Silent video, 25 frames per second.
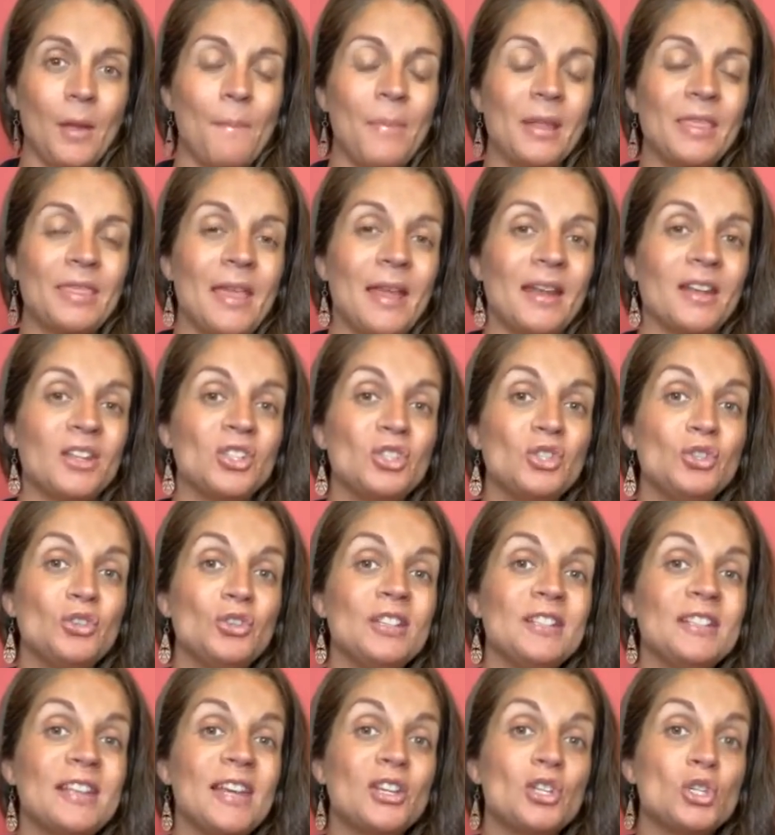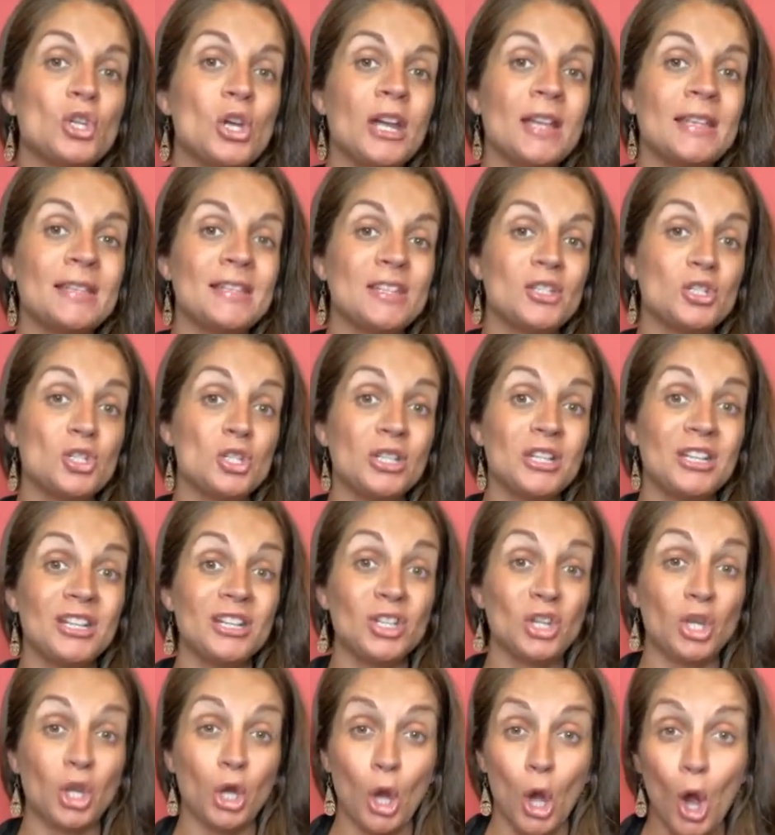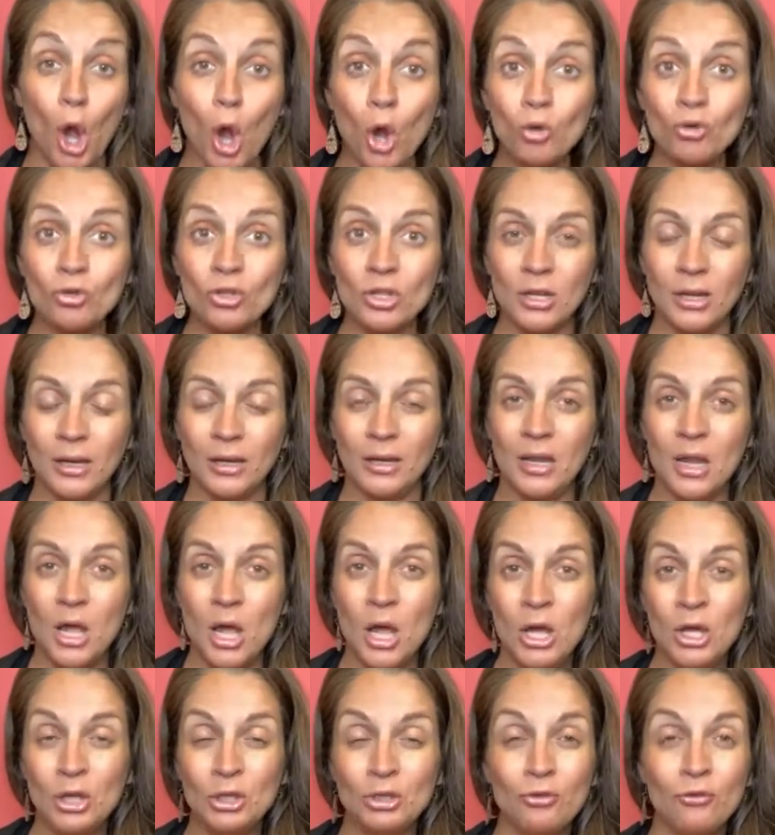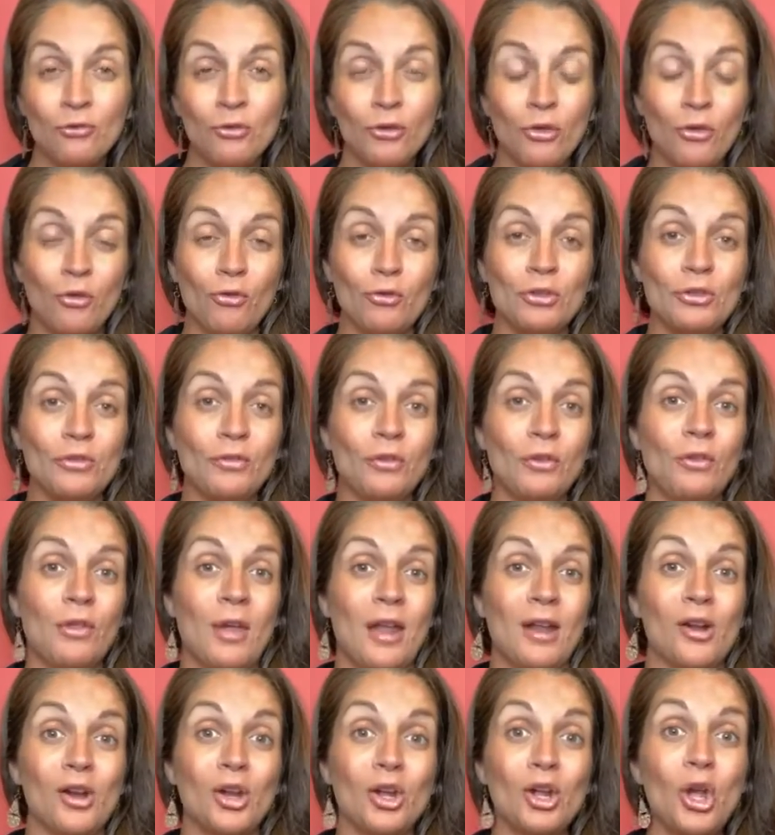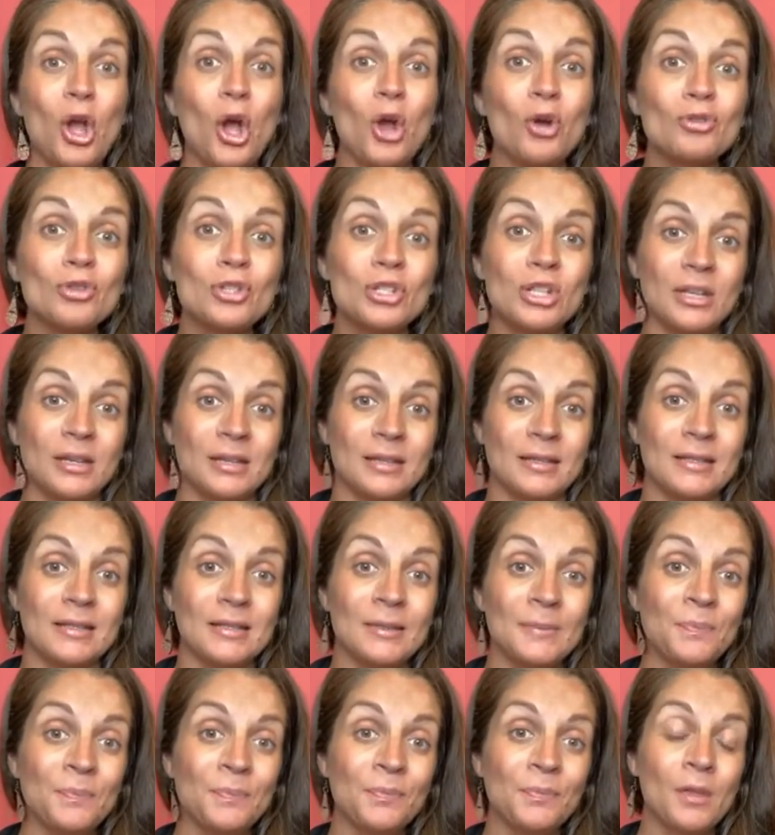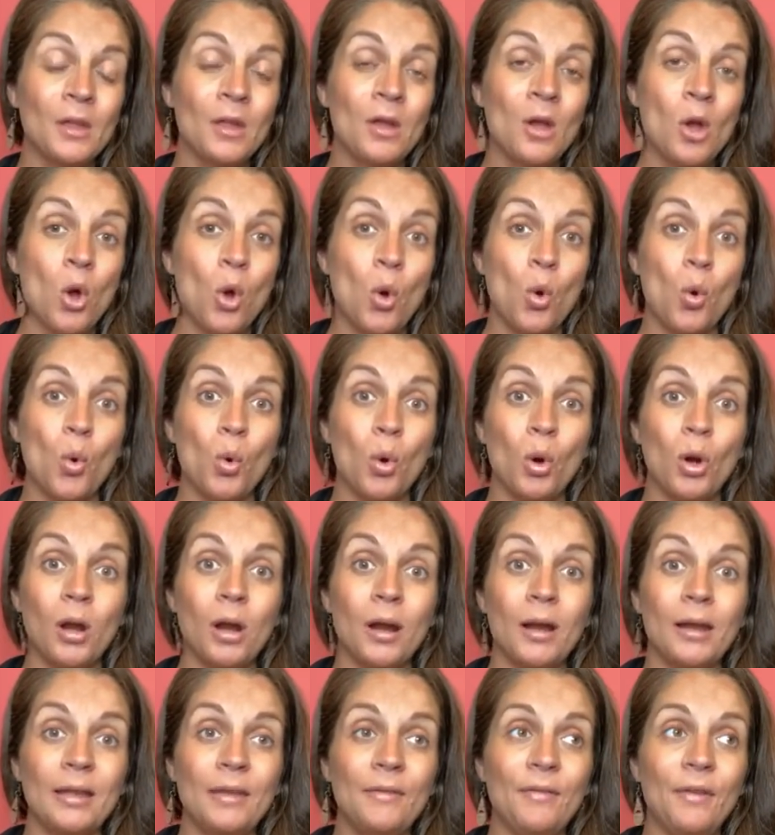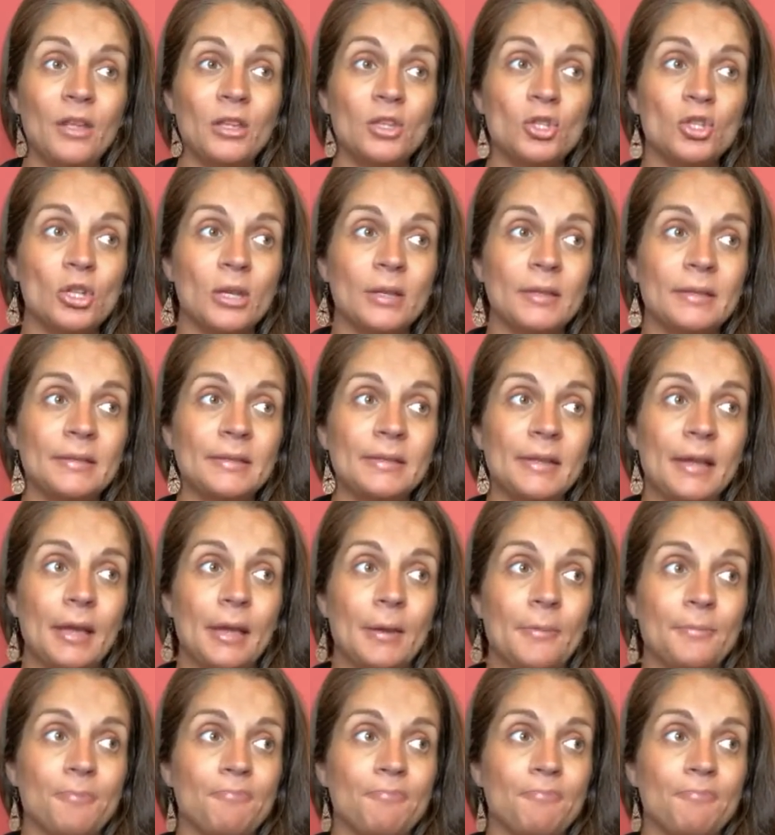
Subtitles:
But then as soon as I transitioned into coaching, so for those of you that are coaches or even just